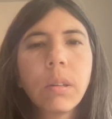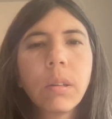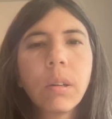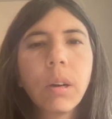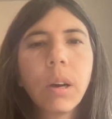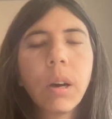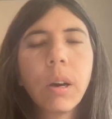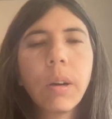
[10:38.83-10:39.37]

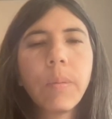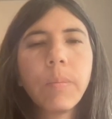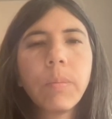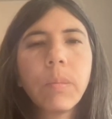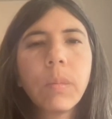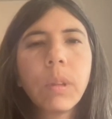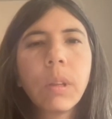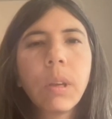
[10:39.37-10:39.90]
And
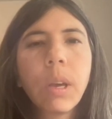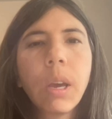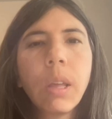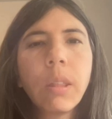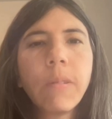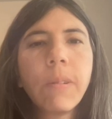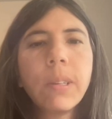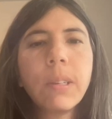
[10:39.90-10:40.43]

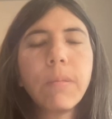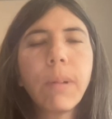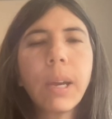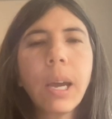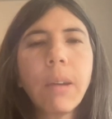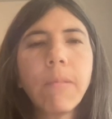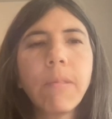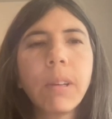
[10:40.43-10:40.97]
the reason
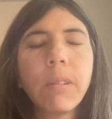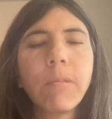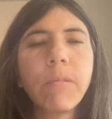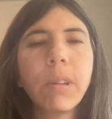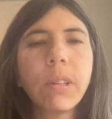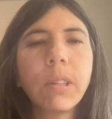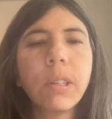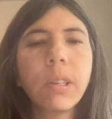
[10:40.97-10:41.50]
why I went
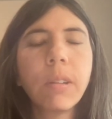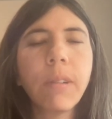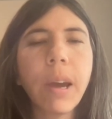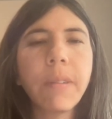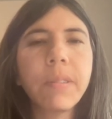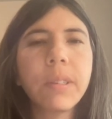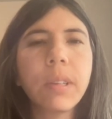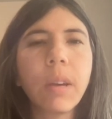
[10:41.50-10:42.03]
rook to
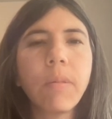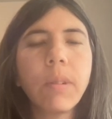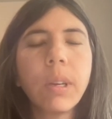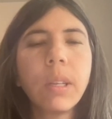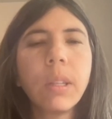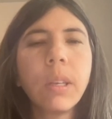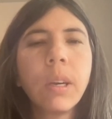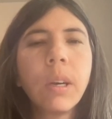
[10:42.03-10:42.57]

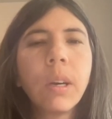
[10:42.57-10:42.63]
f7